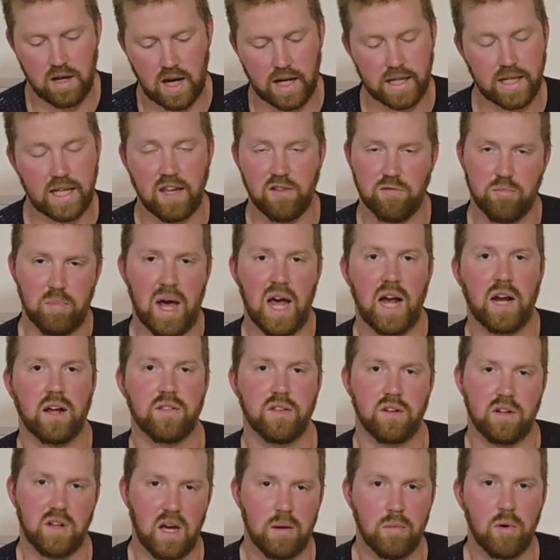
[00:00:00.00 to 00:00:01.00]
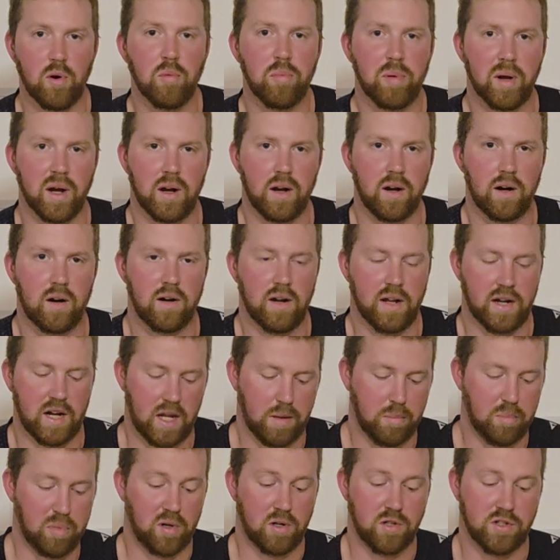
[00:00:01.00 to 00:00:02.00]
I gave back the demo pair and
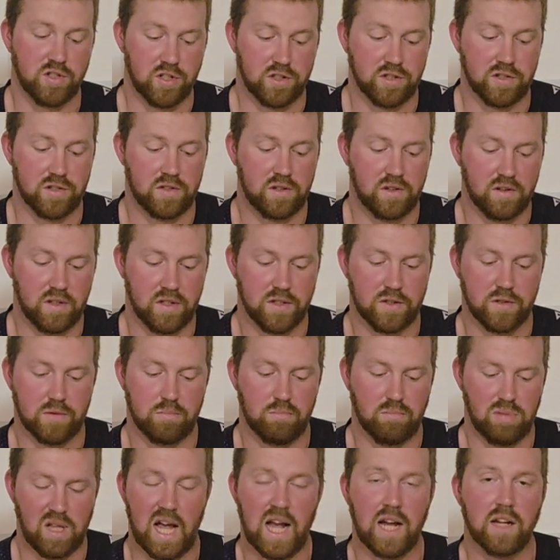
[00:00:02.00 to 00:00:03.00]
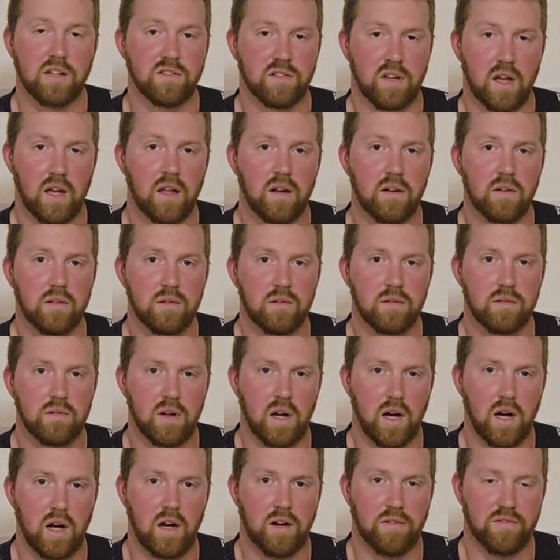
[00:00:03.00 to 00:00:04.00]
I purchased this black set
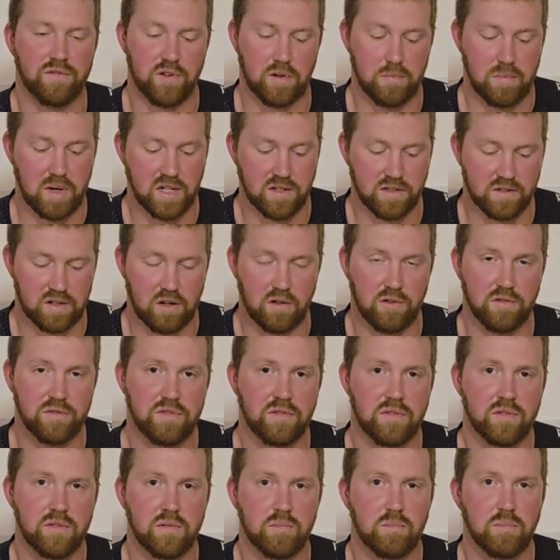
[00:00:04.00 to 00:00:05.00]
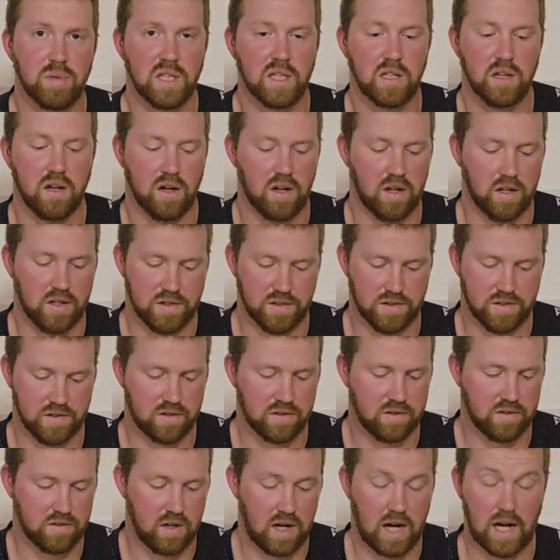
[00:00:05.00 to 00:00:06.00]
for myself
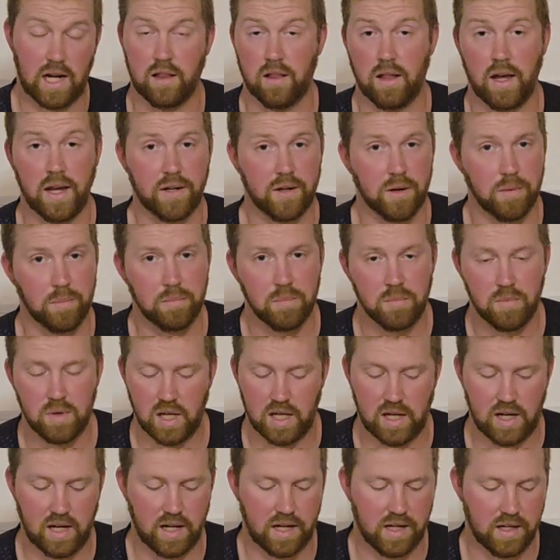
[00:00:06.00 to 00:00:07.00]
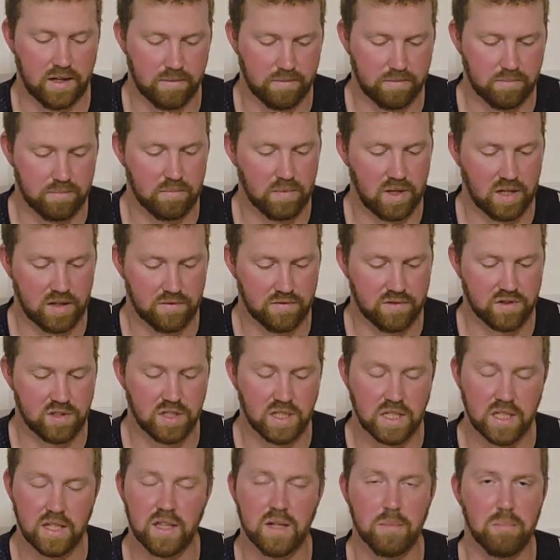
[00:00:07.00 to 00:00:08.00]
because I like them and I have
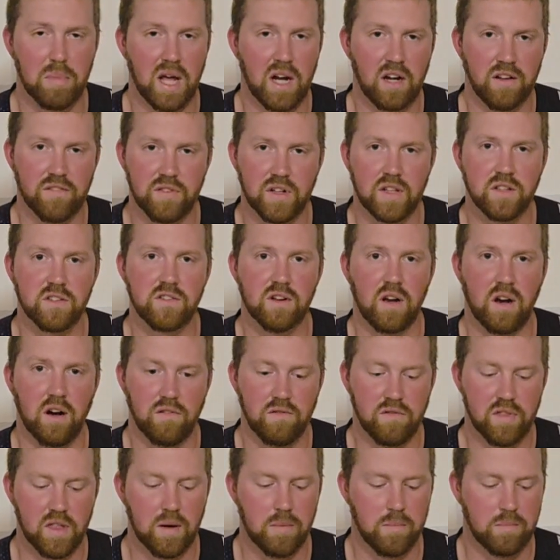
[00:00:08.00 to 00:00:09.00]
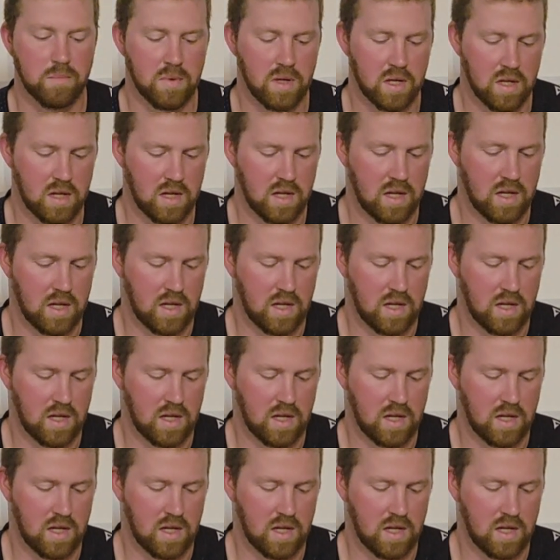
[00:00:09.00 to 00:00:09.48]
seen the benefits of them.